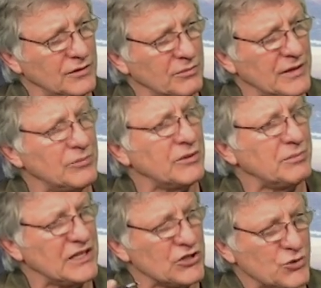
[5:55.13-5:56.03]
The people are
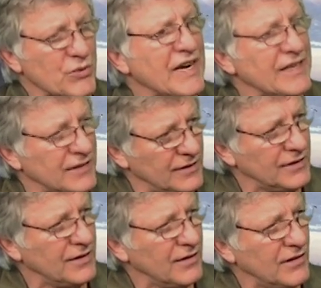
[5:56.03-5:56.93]
being drained
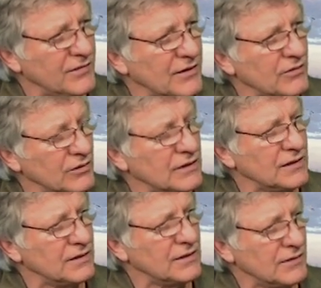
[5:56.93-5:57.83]
of their
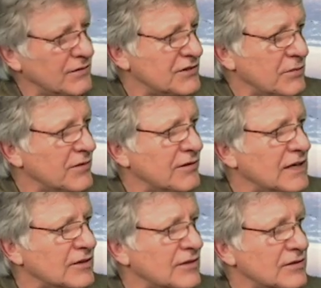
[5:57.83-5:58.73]
of some of their
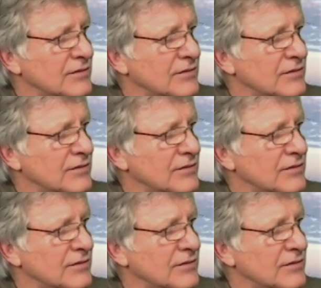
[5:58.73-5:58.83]
assets.